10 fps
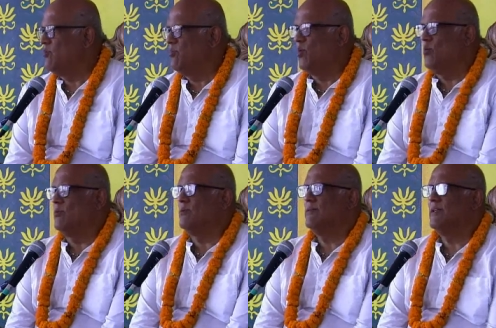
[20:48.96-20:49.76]
all
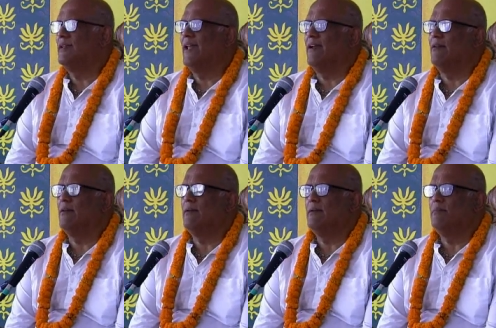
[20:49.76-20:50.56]
born in that
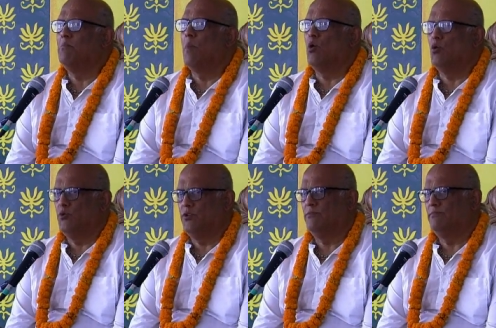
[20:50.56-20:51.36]
mode.